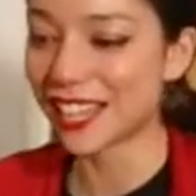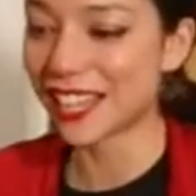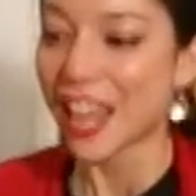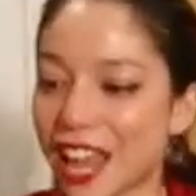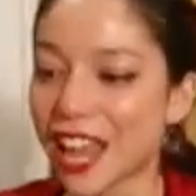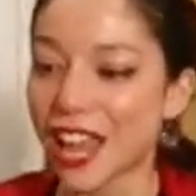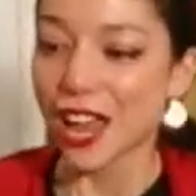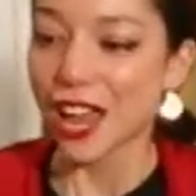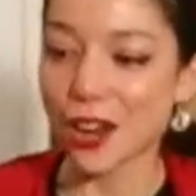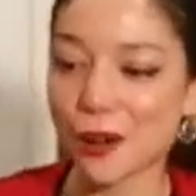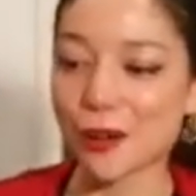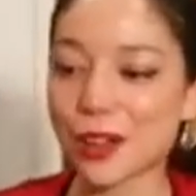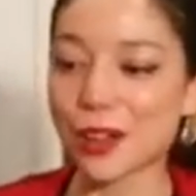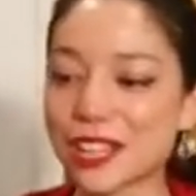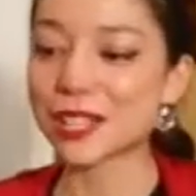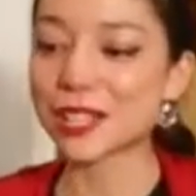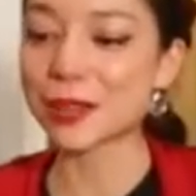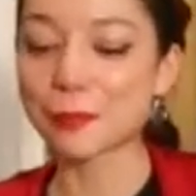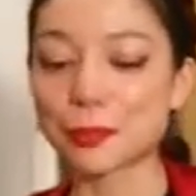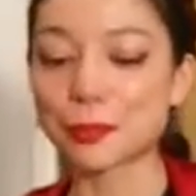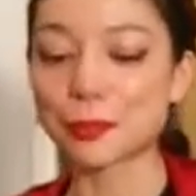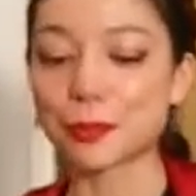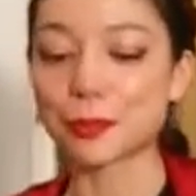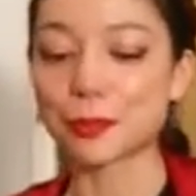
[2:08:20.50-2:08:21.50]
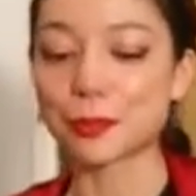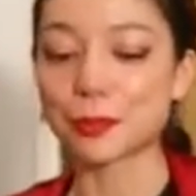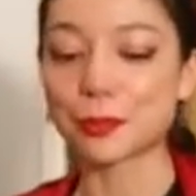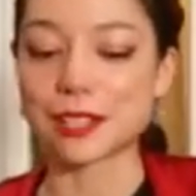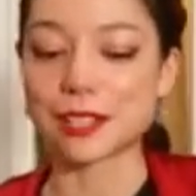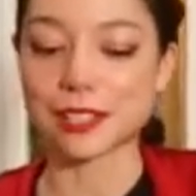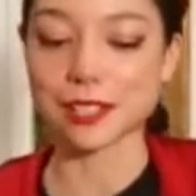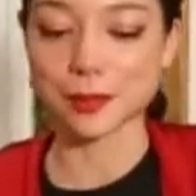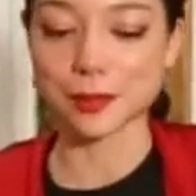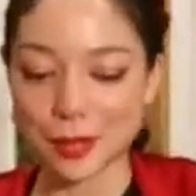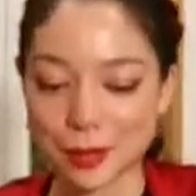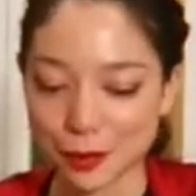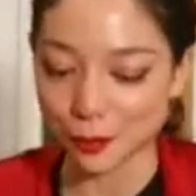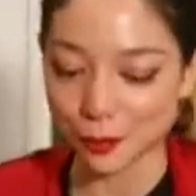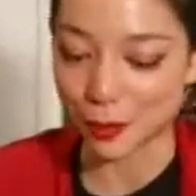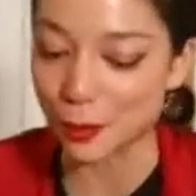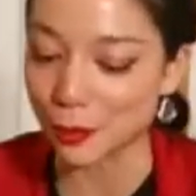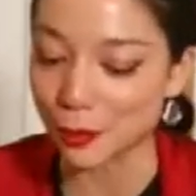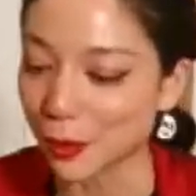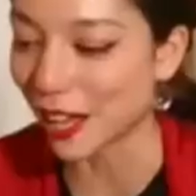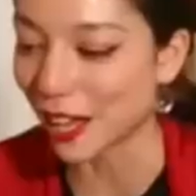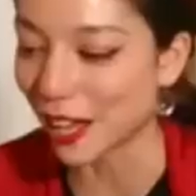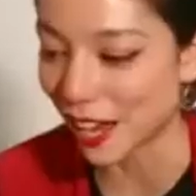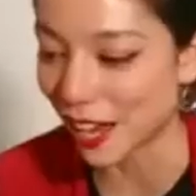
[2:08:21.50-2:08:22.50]
it always impresses me when
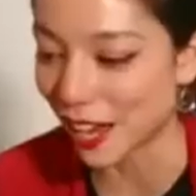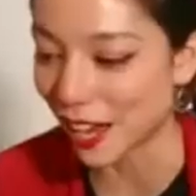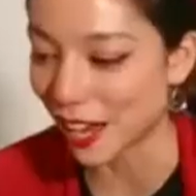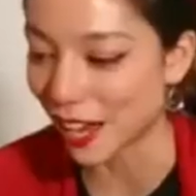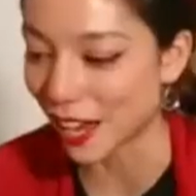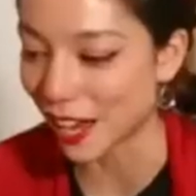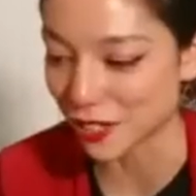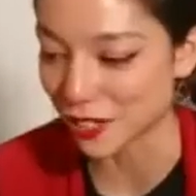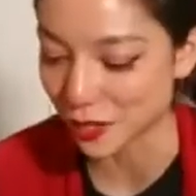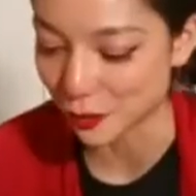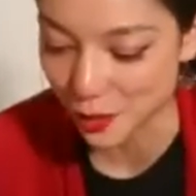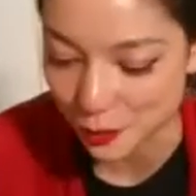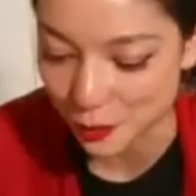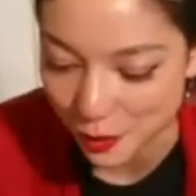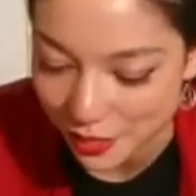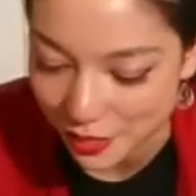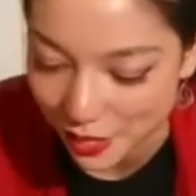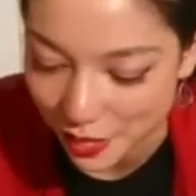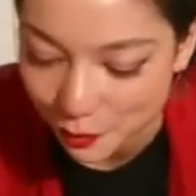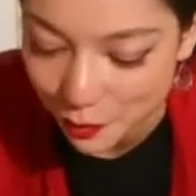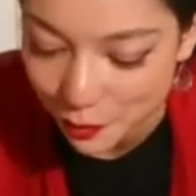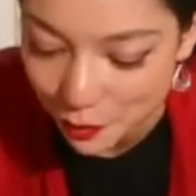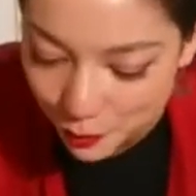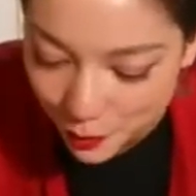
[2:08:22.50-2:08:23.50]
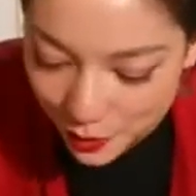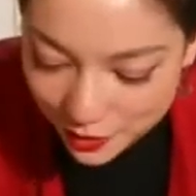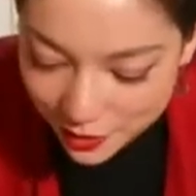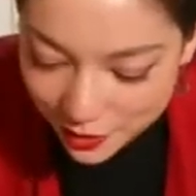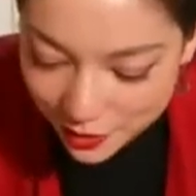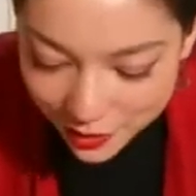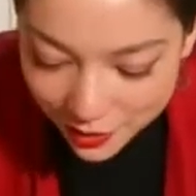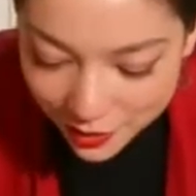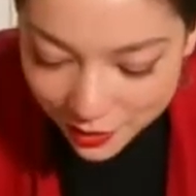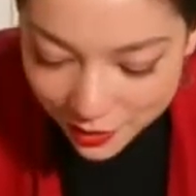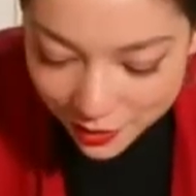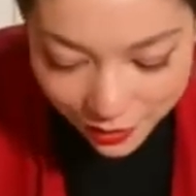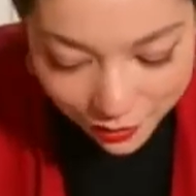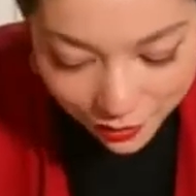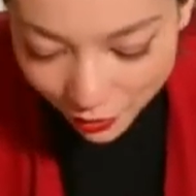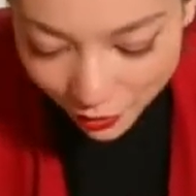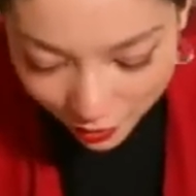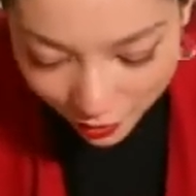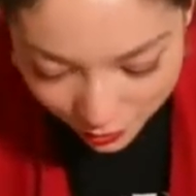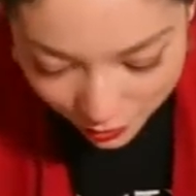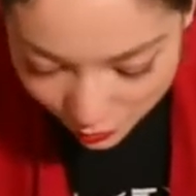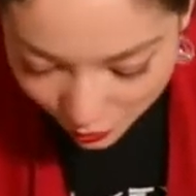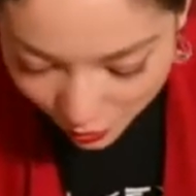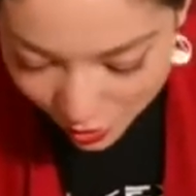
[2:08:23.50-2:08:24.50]
people actually want to spend time with me. It's like very
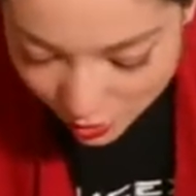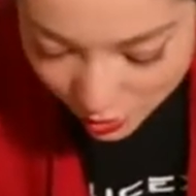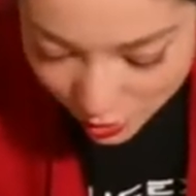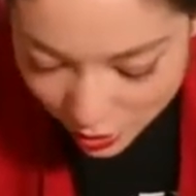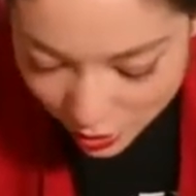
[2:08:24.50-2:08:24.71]
strange.